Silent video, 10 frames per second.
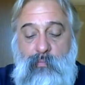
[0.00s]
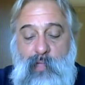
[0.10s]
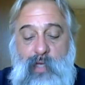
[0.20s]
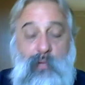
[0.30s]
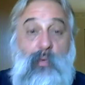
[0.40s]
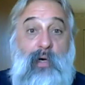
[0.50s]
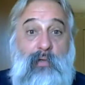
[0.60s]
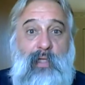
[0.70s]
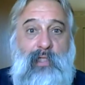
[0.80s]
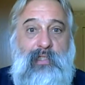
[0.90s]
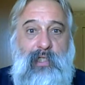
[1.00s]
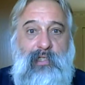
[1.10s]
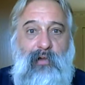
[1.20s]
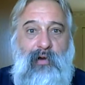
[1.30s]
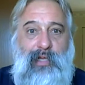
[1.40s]
They did weird things to the
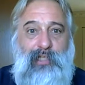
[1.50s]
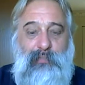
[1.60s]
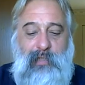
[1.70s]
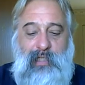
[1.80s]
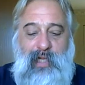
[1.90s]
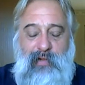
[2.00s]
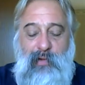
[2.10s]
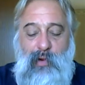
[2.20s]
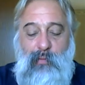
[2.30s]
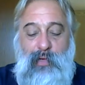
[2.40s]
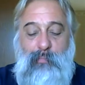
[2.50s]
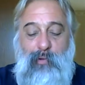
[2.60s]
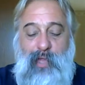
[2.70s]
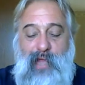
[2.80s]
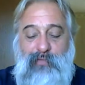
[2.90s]
target, especially when the
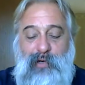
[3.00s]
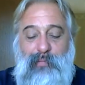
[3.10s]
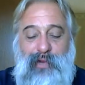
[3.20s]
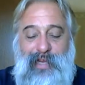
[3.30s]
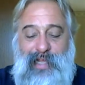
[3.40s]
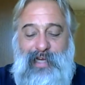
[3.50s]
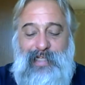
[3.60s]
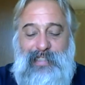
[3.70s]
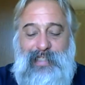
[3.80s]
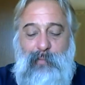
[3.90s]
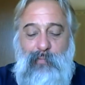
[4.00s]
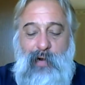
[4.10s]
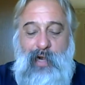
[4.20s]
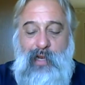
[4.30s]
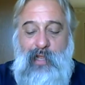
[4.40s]
bullet, after the bullet hit and it
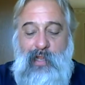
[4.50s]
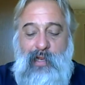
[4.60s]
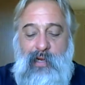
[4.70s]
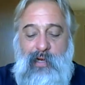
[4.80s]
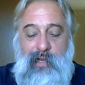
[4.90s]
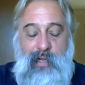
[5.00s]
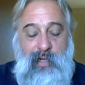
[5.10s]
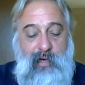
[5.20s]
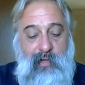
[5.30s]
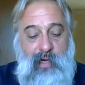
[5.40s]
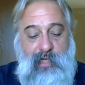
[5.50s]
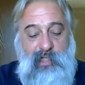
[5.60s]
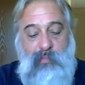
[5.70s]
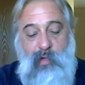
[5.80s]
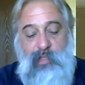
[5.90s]
separated. It looked like a
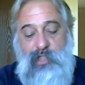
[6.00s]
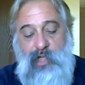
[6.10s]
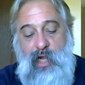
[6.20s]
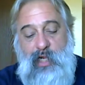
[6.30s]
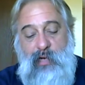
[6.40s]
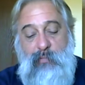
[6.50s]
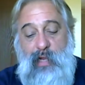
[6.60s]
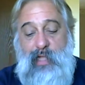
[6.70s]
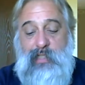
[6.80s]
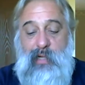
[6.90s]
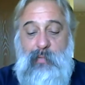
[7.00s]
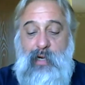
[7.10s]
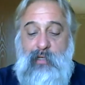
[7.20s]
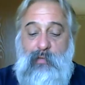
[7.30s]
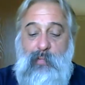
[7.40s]
small shotgun blast coming
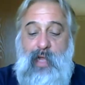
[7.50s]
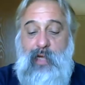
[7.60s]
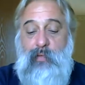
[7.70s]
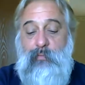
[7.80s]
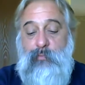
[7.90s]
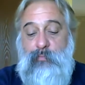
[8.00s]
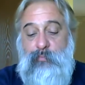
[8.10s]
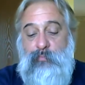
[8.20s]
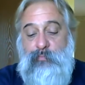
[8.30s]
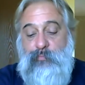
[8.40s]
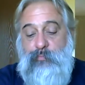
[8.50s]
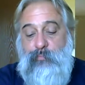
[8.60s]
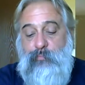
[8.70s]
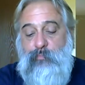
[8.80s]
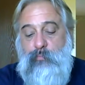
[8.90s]
out the back. It's
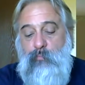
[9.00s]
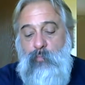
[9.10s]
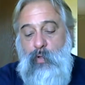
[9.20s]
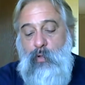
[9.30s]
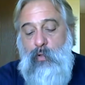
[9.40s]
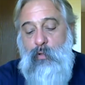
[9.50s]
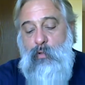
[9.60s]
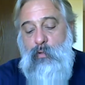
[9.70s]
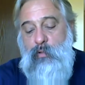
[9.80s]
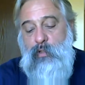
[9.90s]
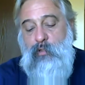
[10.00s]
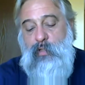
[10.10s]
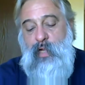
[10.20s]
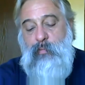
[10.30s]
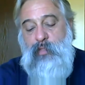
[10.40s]
a little
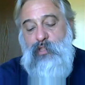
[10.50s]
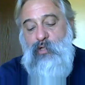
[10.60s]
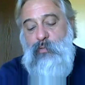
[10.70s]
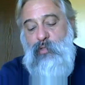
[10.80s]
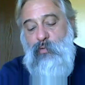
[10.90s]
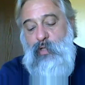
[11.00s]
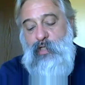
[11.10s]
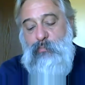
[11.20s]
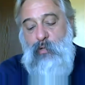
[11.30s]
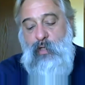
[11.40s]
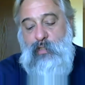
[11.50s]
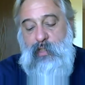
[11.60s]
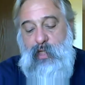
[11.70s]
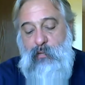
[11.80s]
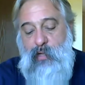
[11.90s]
time consuming doing these bullets.
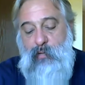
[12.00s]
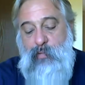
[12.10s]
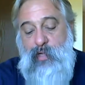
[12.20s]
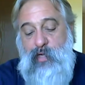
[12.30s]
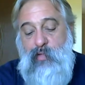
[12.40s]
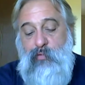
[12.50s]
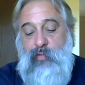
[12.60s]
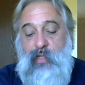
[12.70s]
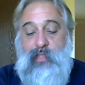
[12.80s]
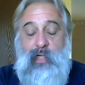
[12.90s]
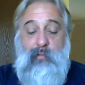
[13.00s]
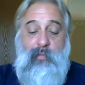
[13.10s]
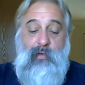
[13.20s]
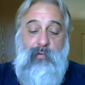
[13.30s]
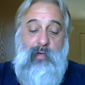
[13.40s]
I got about 1 million other things I could
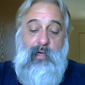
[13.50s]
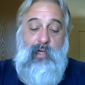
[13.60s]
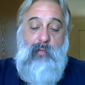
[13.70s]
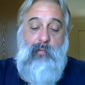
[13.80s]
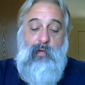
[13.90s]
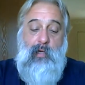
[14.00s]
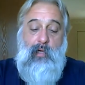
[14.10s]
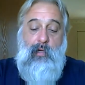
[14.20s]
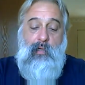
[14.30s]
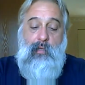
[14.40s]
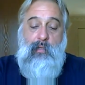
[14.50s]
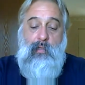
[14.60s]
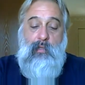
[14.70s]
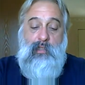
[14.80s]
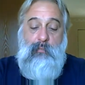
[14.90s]
be doing today, but
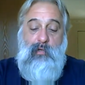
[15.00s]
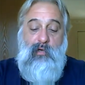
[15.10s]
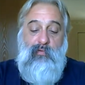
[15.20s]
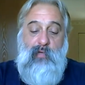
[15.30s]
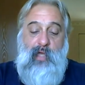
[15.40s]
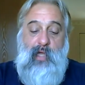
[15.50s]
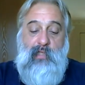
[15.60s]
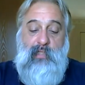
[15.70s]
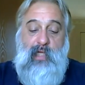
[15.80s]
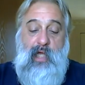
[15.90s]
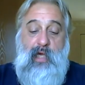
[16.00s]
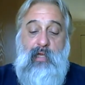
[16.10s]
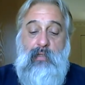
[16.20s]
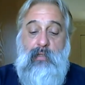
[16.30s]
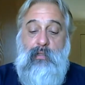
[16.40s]
it's a beautiful day
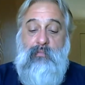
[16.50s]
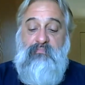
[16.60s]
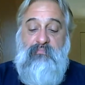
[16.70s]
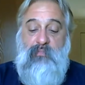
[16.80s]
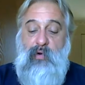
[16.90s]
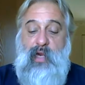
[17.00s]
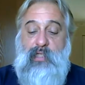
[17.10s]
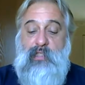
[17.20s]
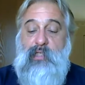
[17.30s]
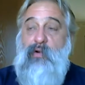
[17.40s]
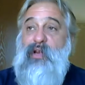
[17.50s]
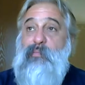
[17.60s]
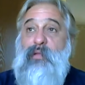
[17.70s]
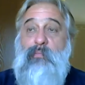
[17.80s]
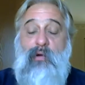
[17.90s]
outside. Grass has already
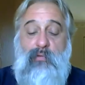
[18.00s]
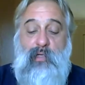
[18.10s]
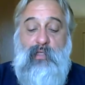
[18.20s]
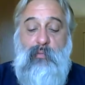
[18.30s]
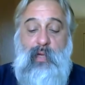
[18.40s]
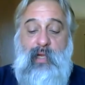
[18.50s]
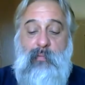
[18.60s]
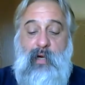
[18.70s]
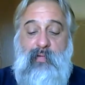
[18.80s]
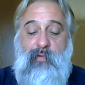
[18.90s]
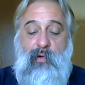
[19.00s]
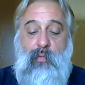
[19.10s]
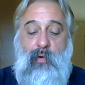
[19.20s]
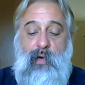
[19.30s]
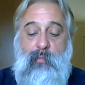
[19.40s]
been mowed this week. I'm not even going to
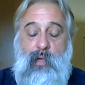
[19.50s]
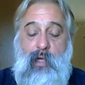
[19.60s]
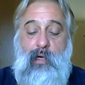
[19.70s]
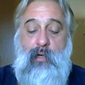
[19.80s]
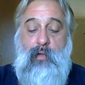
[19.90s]
worry about it.